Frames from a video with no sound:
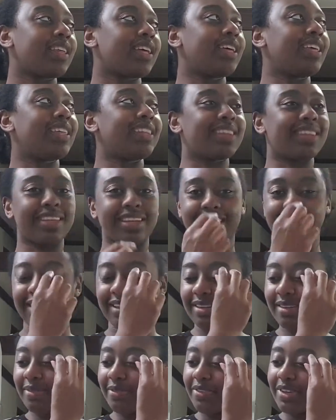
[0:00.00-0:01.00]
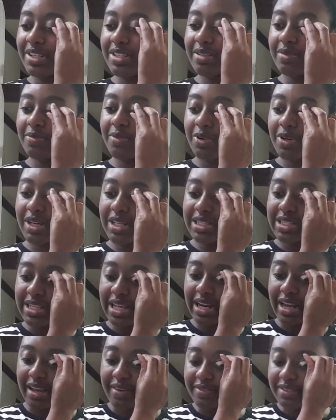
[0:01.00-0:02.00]
the vision boards
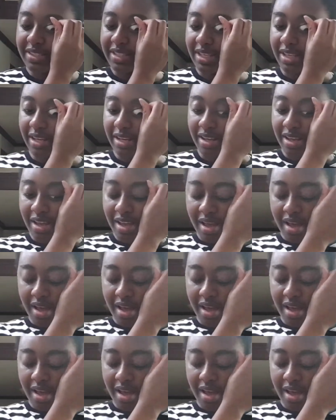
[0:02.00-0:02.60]
that I've seen